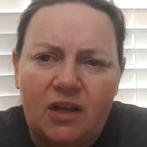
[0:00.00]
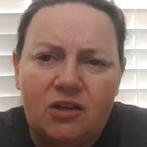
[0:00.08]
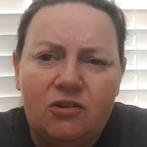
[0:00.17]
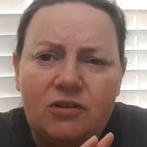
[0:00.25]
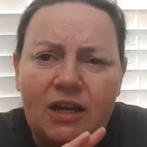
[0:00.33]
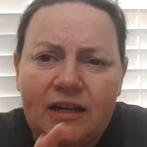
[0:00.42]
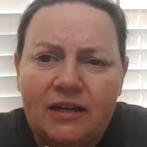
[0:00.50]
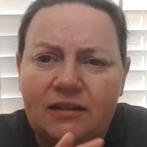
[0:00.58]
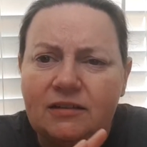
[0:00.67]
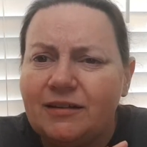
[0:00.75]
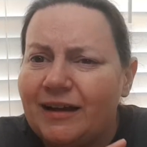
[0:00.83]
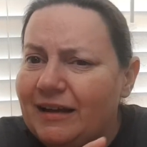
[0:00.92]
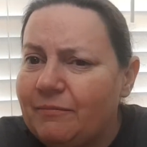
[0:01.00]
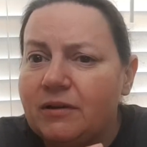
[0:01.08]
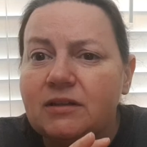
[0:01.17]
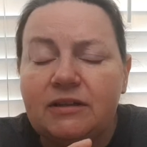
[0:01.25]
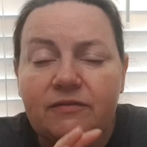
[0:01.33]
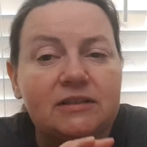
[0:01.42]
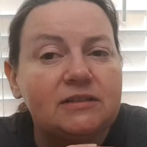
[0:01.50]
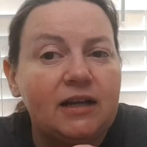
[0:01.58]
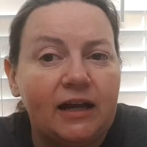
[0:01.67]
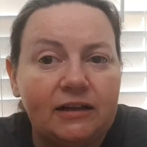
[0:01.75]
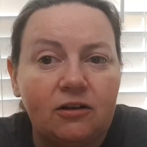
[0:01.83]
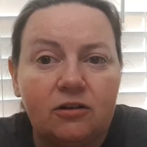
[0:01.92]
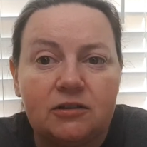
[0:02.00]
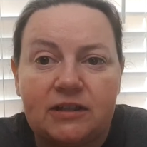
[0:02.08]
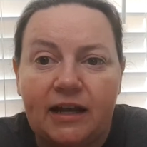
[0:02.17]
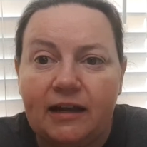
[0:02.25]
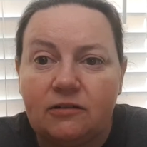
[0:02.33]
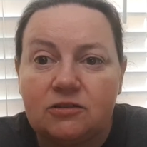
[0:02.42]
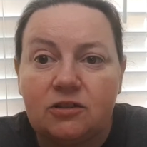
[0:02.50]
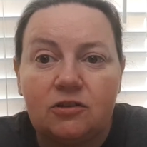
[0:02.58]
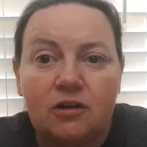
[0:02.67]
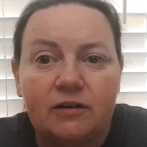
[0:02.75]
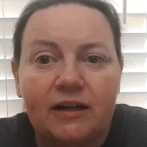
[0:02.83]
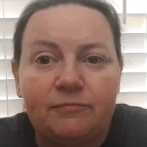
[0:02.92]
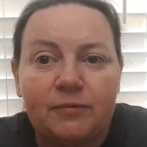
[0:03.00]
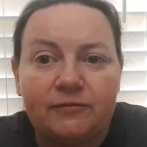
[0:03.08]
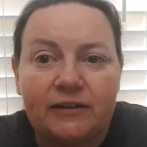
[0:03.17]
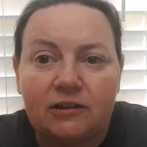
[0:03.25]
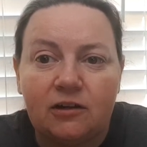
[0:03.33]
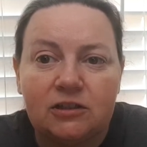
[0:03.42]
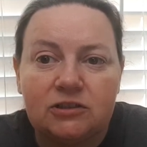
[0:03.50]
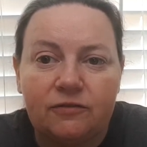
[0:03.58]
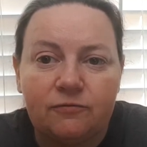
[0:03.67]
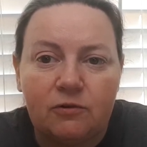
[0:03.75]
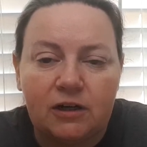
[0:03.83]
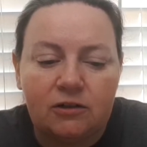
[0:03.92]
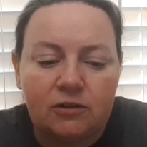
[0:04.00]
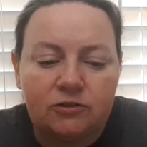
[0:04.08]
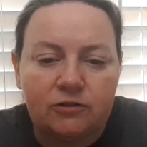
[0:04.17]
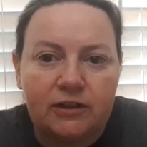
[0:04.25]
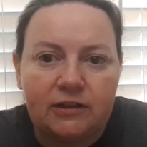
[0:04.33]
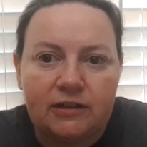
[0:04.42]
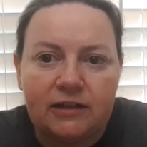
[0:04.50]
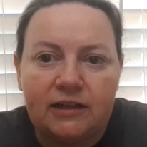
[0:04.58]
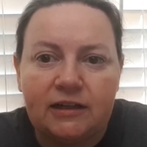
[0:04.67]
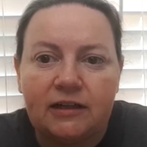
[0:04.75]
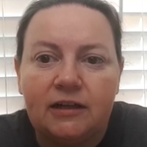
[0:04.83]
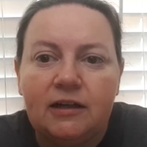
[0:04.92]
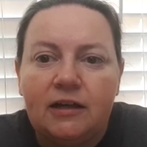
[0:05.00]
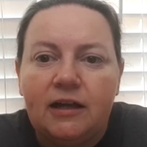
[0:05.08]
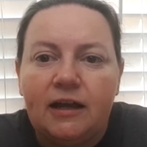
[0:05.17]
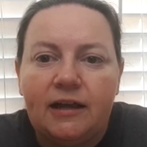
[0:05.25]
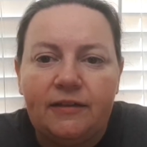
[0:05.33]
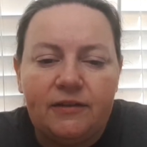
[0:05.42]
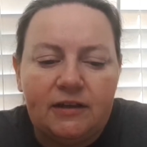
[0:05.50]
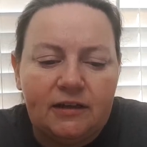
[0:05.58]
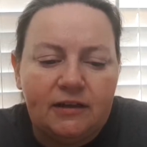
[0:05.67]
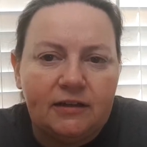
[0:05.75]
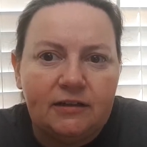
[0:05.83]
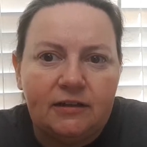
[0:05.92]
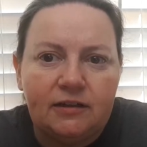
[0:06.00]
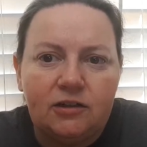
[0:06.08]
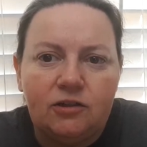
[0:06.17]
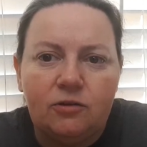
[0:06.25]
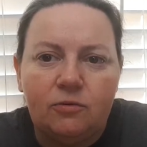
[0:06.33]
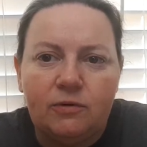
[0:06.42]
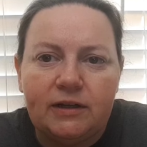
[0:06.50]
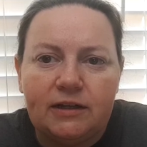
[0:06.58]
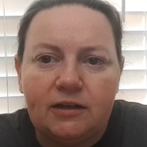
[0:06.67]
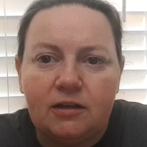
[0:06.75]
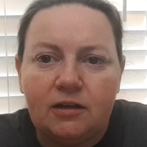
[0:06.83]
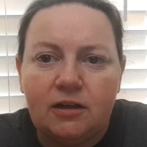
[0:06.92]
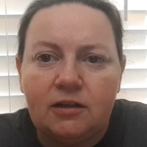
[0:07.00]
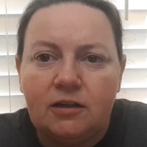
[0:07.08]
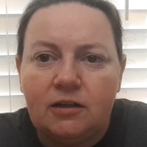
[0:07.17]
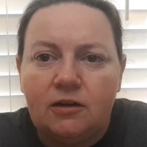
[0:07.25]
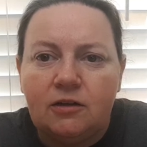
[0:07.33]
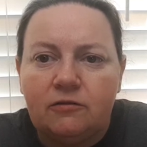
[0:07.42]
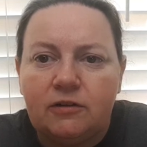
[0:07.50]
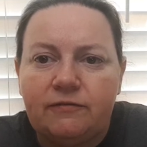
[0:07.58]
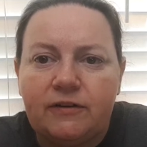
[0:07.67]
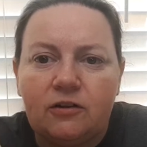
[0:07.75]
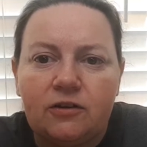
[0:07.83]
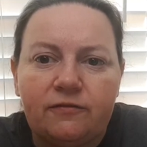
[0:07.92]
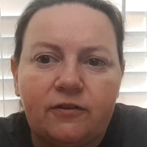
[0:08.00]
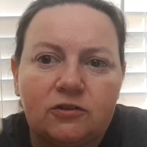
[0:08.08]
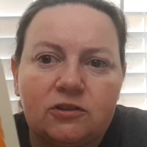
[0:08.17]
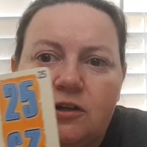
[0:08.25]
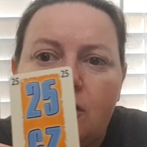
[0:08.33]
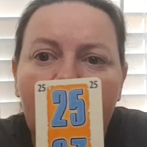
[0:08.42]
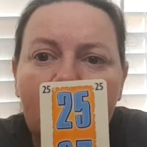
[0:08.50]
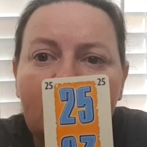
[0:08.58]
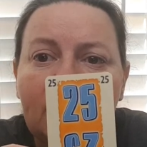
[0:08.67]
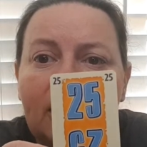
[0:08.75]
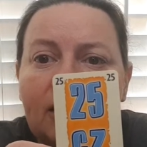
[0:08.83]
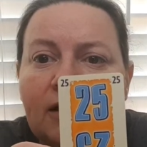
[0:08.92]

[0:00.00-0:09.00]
you take I believe it's nine cards out. So you don't have perfect knowledge of what cards are in the deck. And then you will reveal the first card.